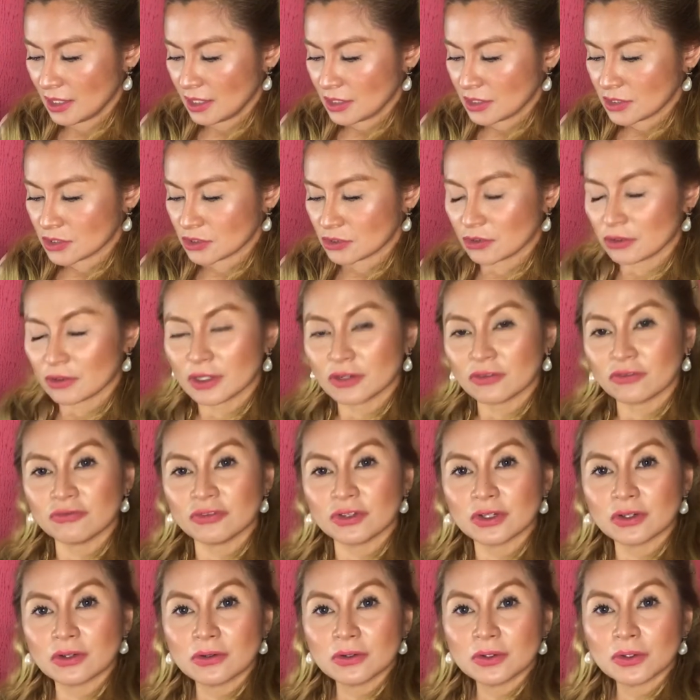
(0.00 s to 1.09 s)
So if you
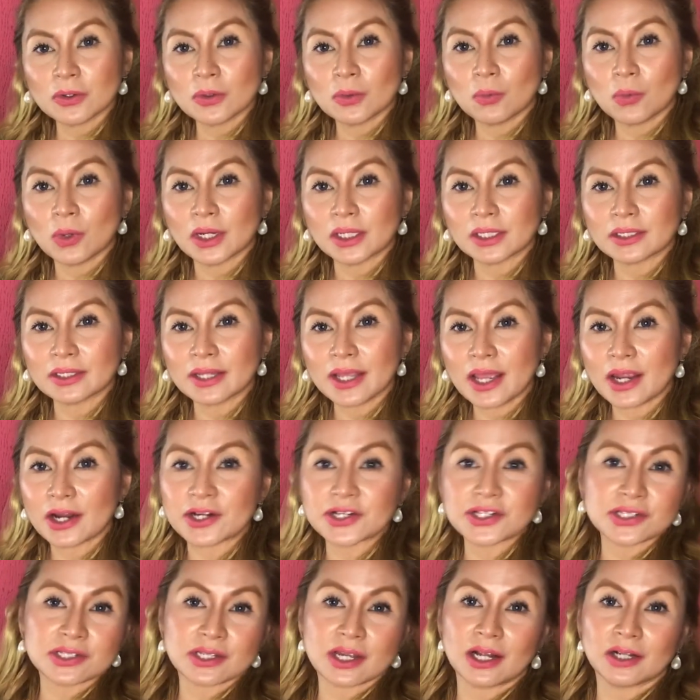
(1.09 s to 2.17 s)
don't know what
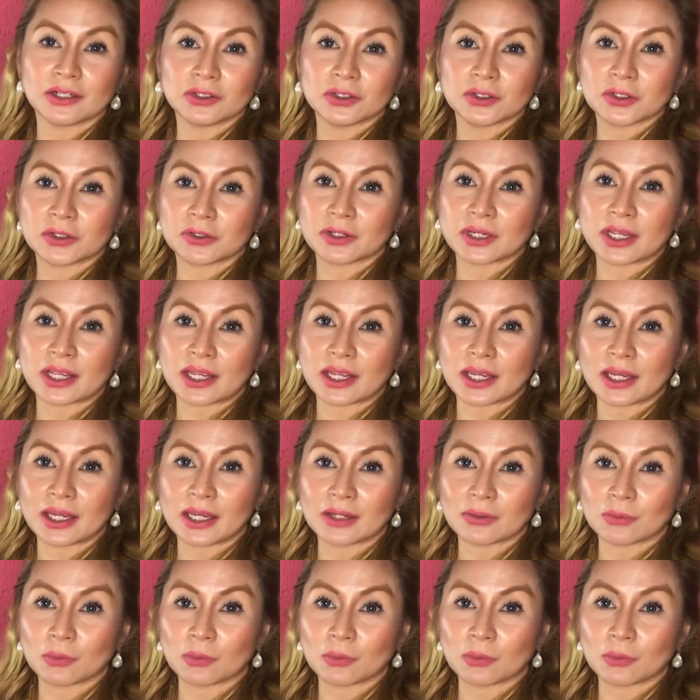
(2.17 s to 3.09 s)
hairstyle to create,